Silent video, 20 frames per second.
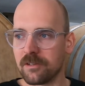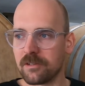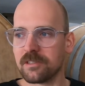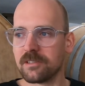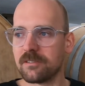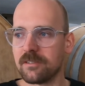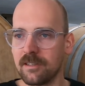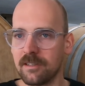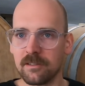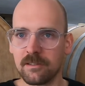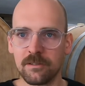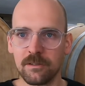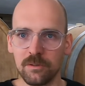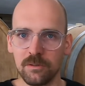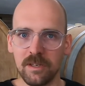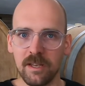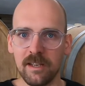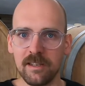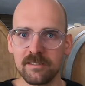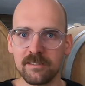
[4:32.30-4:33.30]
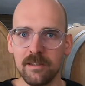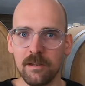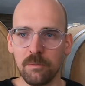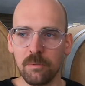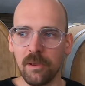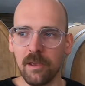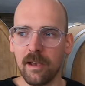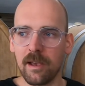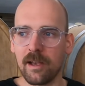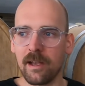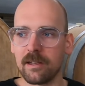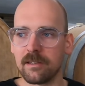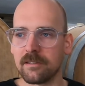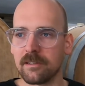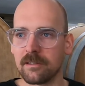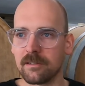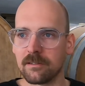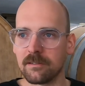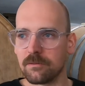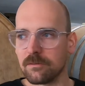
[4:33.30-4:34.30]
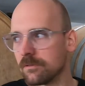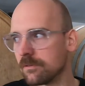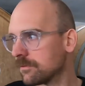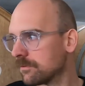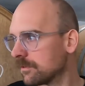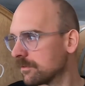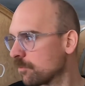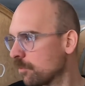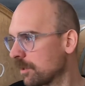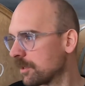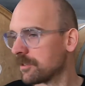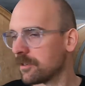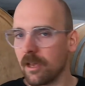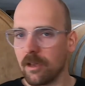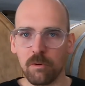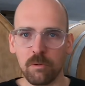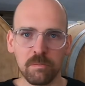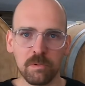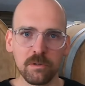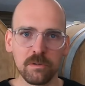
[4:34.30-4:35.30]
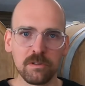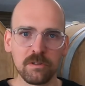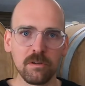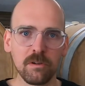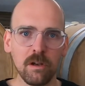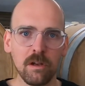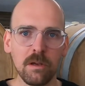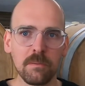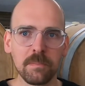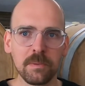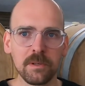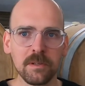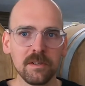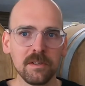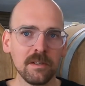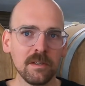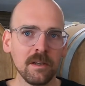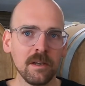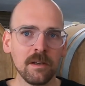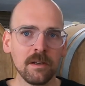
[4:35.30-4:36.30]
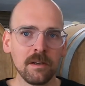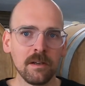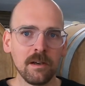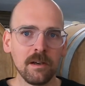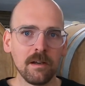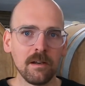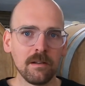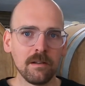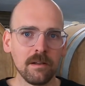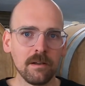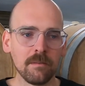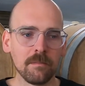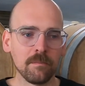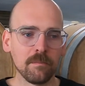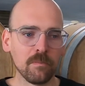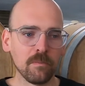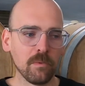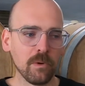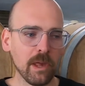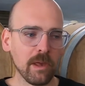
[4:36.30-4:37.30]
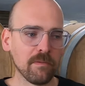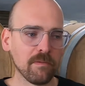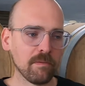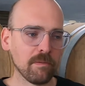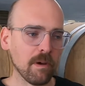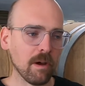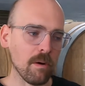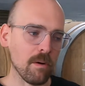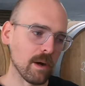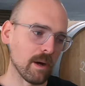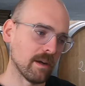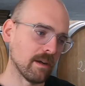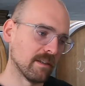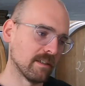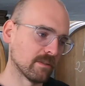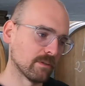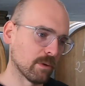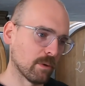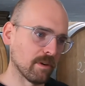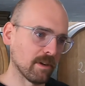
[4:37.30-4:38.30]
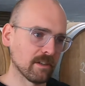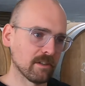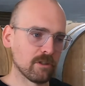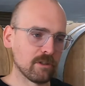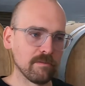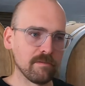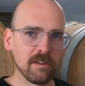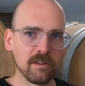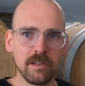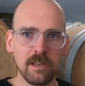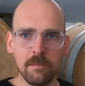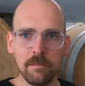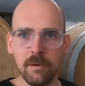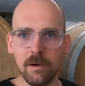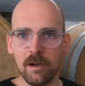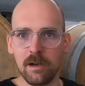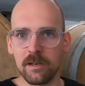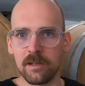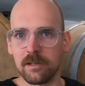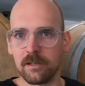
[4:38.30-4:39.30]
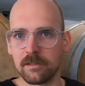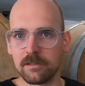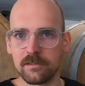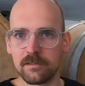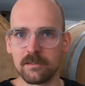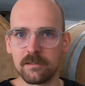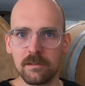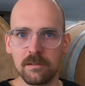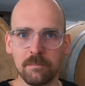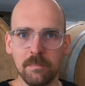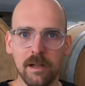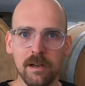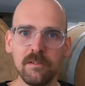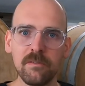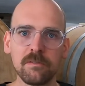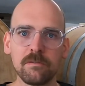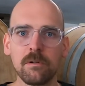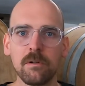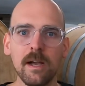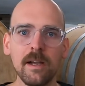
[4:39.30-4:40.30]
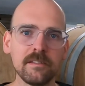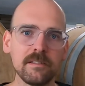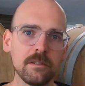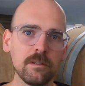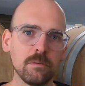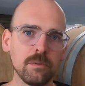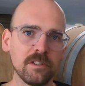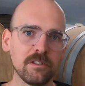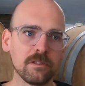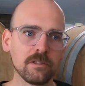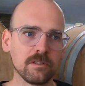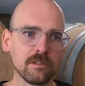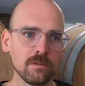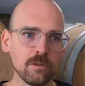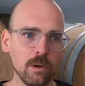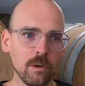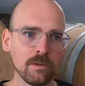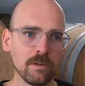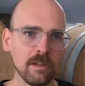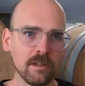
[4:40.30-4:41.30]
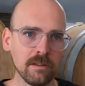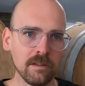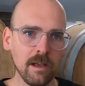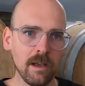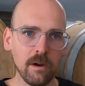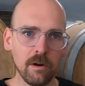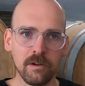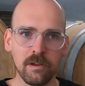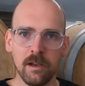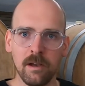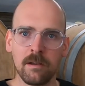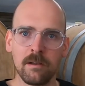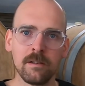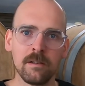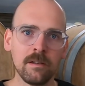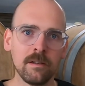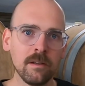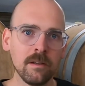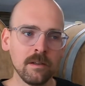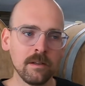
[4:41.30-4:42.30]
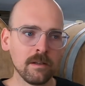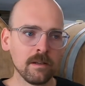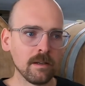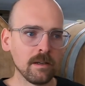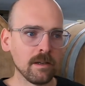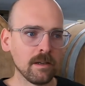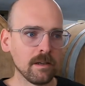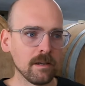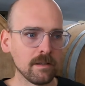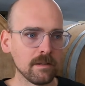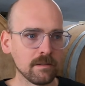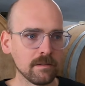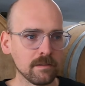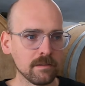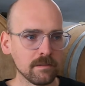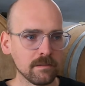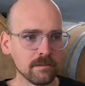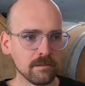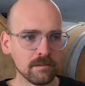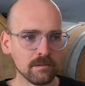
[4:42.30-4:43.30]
interesting 2 days that we had. And in one day, we brewed a collab with our historic Chevalier barley. It's a barley variety which is grown here in the area. And